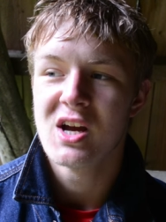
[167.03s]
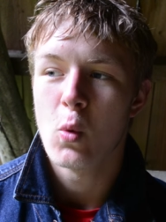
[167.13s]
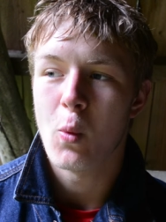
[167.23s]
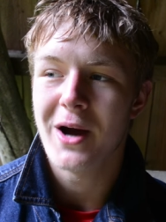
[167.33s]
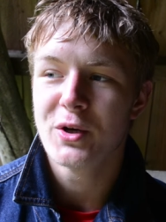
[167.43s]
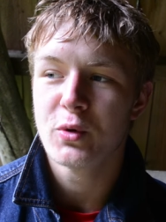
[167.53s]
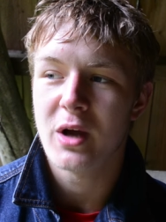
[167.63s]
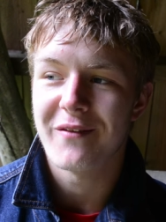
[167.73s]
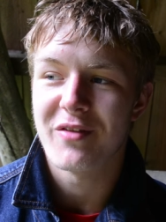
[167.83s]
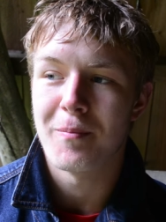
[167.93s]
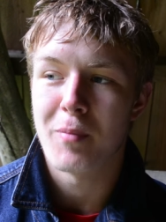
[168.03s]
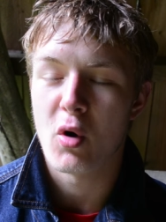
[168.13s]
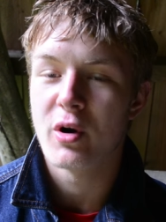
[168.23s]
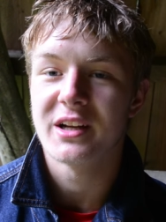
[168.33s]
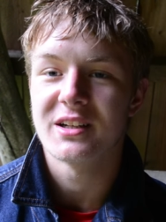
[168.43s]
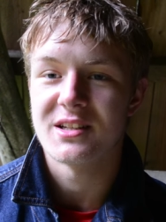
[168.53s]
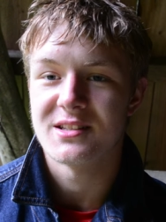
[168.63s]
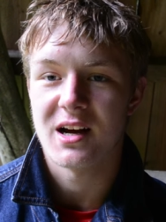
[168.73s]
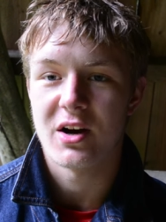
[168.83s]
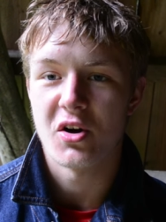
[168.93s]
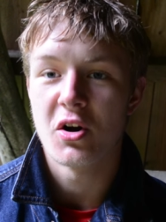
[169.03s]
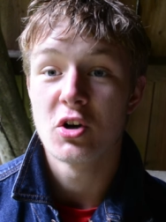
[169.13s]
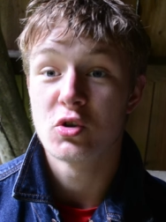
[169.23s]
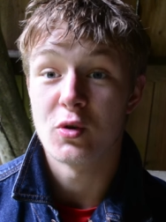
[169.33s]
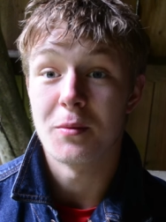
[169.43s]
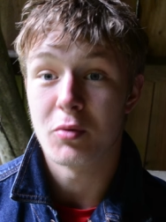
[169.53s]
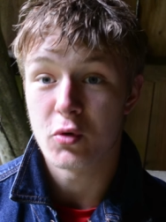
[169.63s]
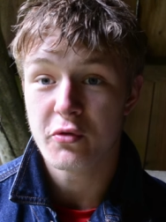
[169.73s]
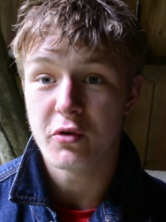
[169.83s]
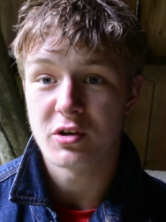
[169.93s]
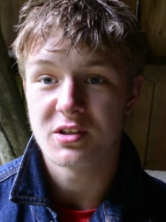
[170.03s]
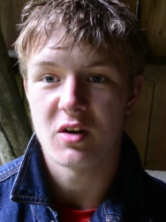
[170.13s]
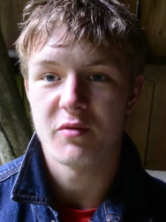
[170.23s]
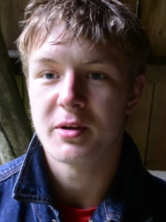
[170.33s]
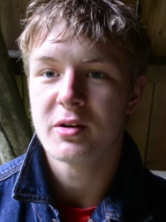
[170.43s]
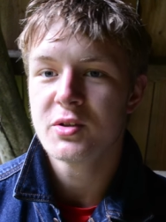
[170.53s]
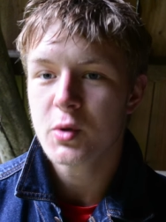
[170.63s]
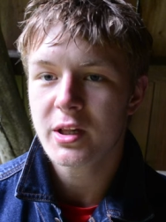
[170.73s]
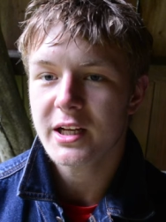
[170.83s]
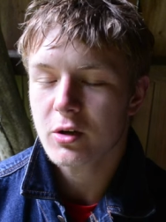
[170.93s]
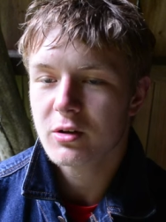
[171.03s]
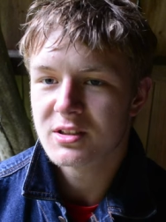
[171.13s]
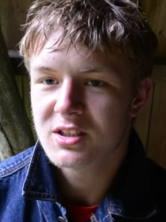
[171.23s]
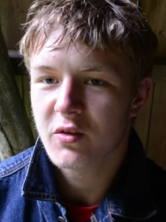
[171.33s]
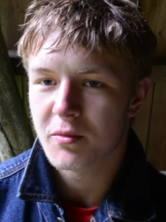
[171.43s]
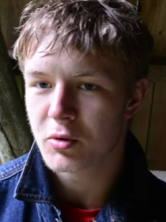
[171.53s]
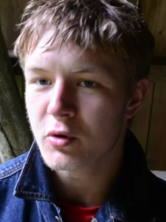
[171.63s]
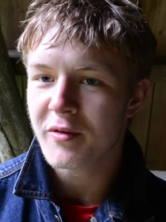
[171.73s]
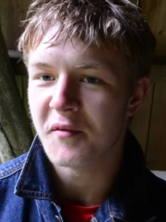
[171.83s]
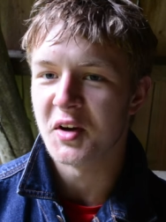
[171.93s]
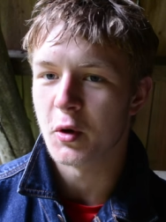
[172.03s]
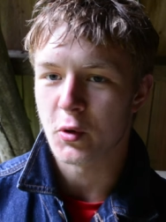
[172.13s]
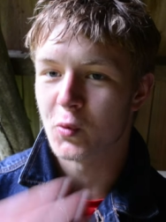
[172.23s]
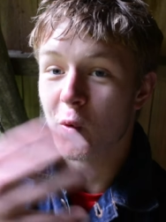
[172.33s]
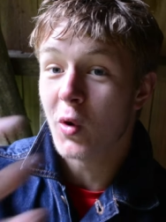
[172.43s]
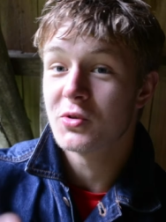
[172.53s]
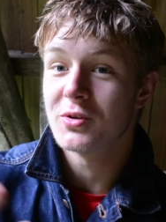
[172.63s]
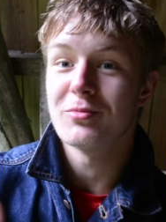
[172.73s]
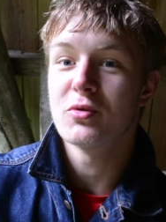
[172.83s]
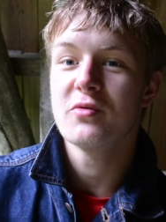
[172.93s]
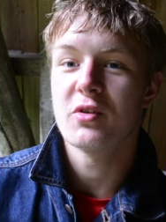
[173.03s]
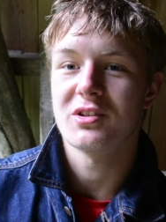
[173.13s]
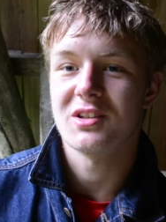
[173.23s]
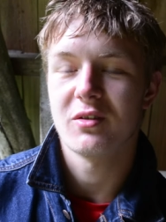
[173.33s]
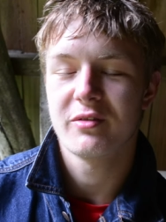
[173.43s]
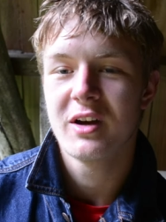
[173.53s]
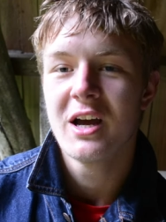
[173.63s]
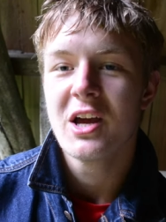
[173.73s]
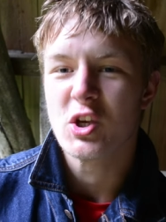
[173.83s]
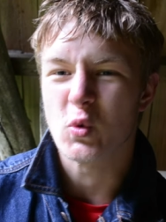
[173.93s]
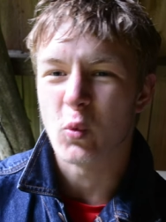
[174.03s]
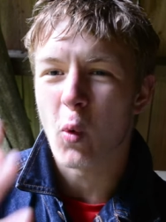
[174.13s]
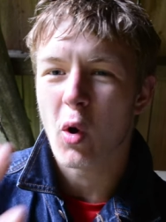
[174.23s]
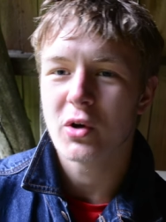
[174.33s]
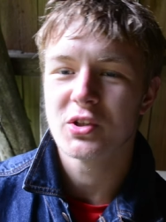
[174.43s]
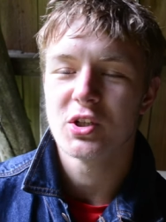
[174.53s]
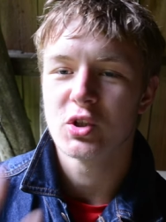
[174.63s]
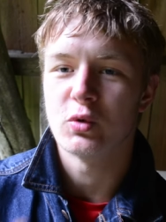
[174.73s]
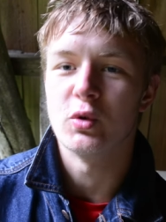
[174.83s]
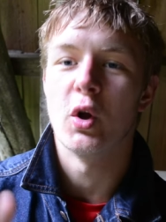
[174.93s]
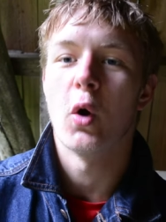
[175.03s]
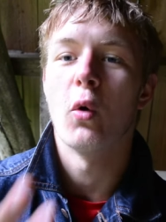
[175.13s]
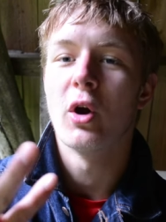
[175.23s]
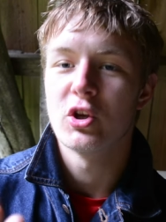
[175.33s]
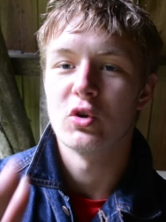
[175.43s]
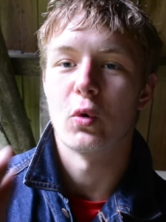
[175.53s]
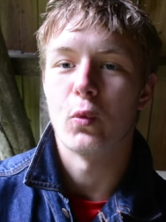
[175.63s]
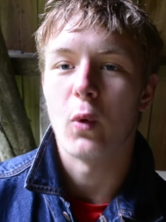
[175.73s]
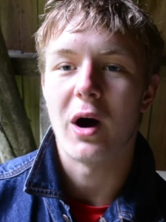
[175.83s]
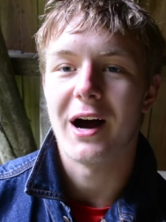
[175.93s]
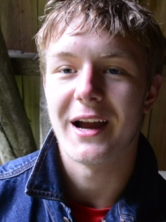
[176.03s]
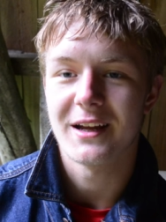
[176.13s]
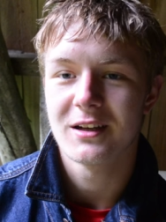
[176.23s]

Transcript: Why do you have the burning desire to improve yourself? Because you clicked on a self-improvement video, you want to improve yourself. You want to know your why.